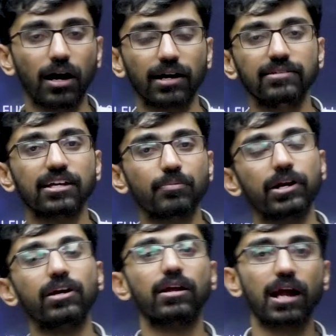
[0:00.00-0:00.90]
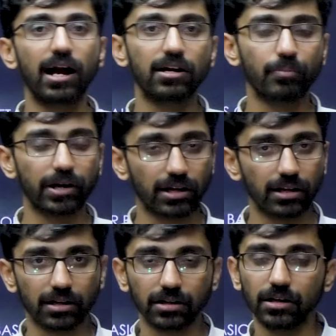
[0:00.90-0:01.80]
culture, particular art,
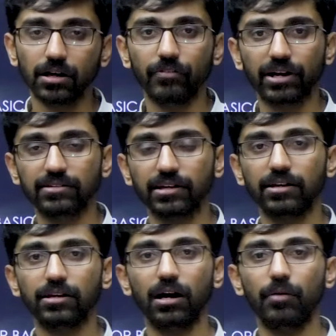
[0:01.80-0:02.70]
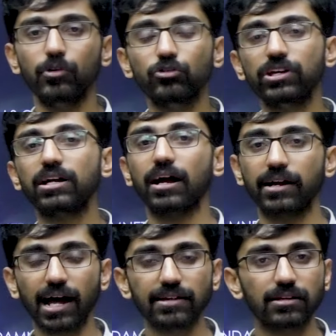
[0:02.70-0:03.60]
particular, we can say, music or
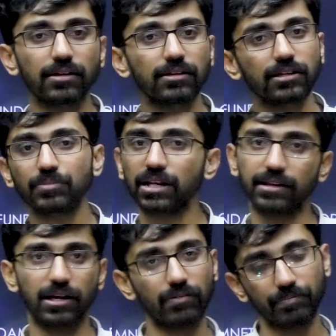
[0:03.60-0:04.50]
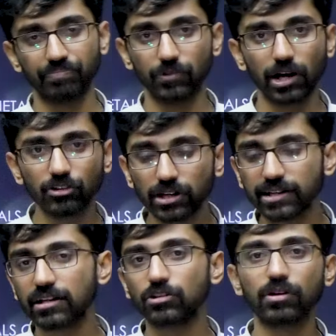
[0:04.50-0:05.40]
dance, something like that one. Okay, so that
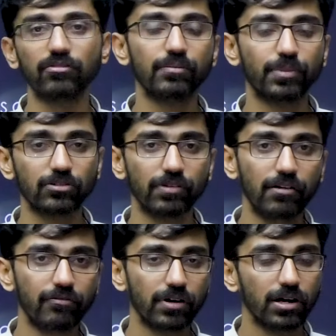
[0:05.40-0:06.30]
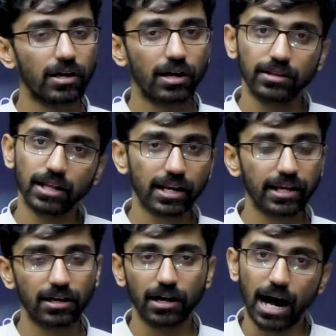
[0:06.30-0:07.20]
is also one of the best way of
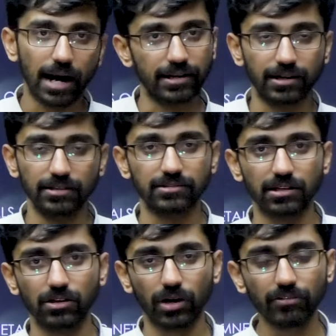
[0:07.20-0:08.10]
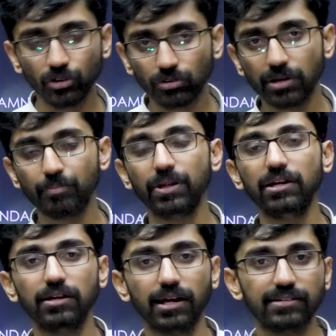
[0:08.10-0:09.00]
learning art and culture. Okay, so
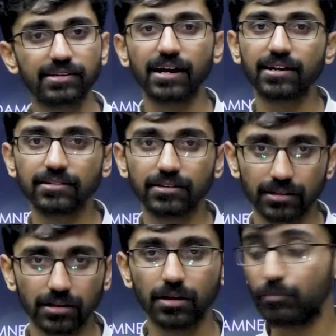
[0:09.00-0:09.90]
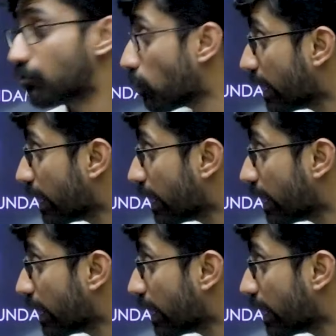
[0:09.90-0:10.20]
simply NCERTs, before